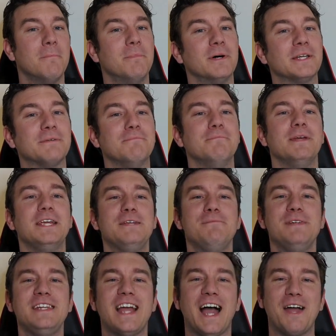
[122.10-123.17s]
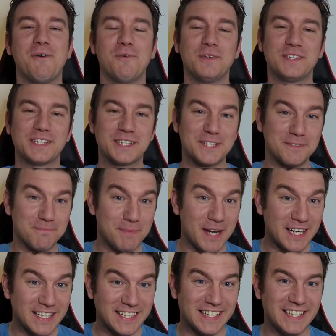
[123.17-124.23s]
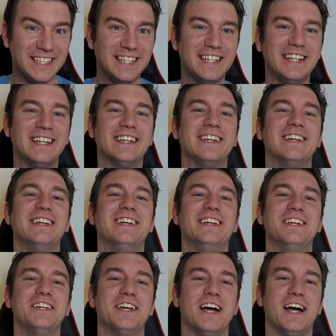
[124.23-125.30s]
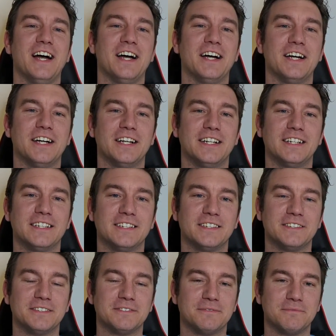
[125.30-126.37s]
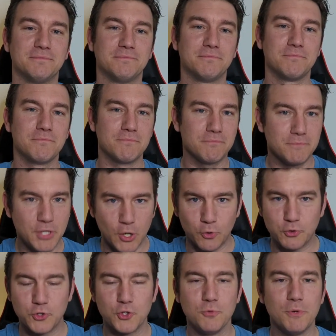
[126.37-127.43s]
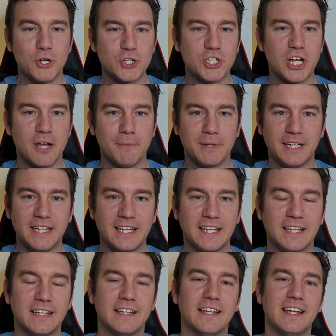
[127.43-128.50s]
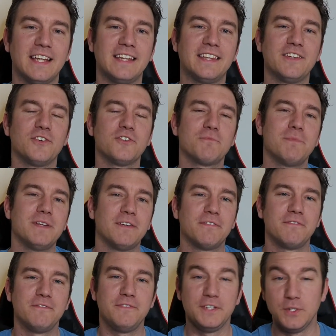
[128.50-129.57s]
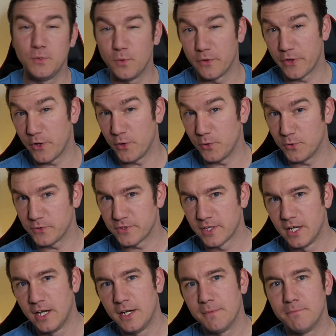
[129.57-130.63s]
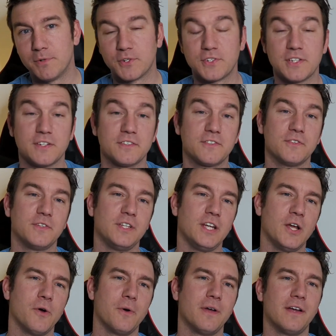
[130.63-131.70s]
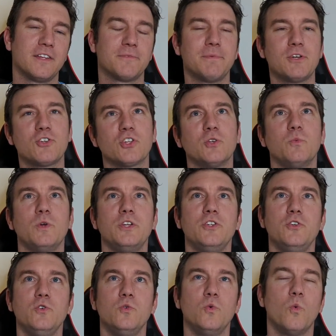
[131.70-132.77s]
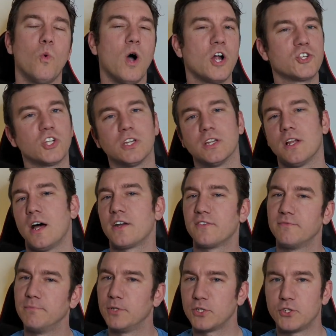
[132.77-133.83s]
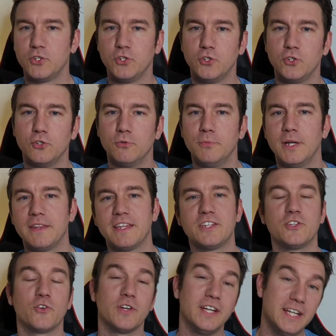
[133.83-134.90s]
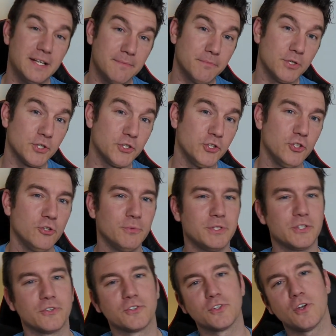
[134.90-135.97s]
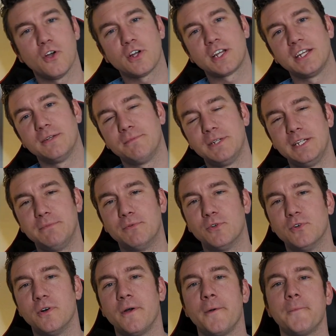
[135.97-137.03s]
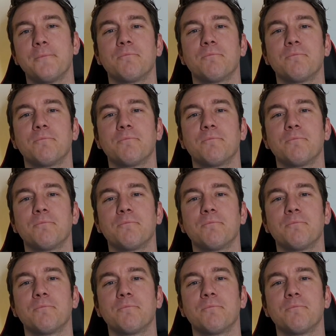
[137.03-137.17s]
but maybe I was expecting, you know, too much coming in. And there's been a few of those books here, you know, especially when you watch a lot of BookTube and then you're in BookTube and you're talking to people.